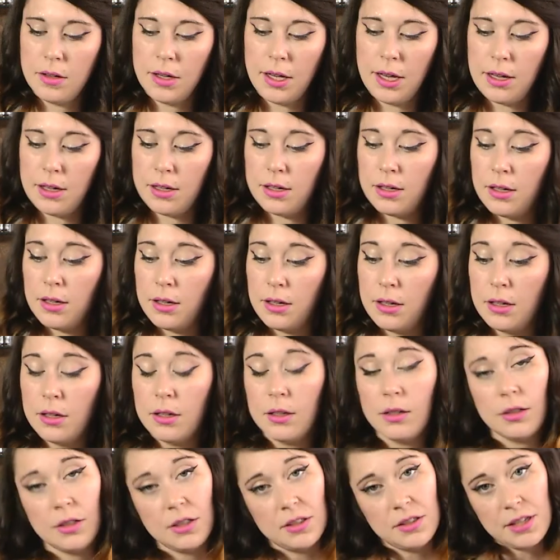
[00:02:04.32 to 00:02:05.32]
Okay.
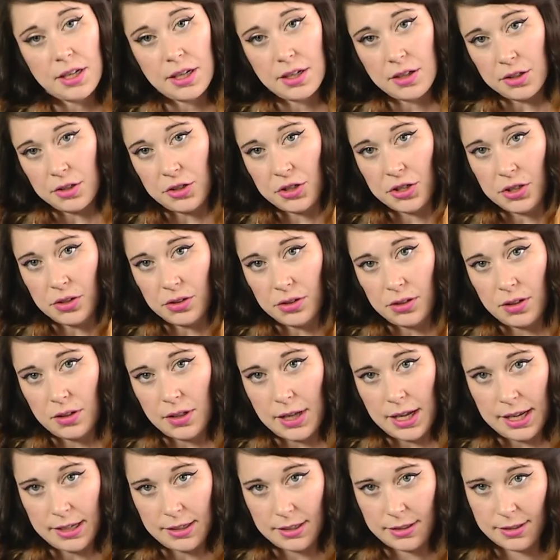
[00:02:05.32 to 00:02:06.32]
You take your chilled
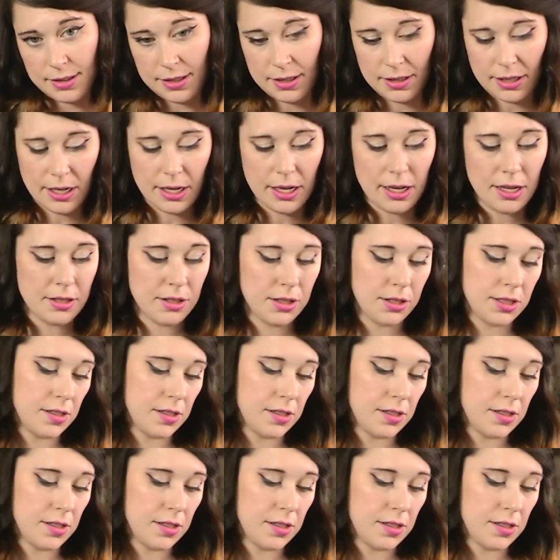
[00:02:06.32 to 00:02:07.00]
glass and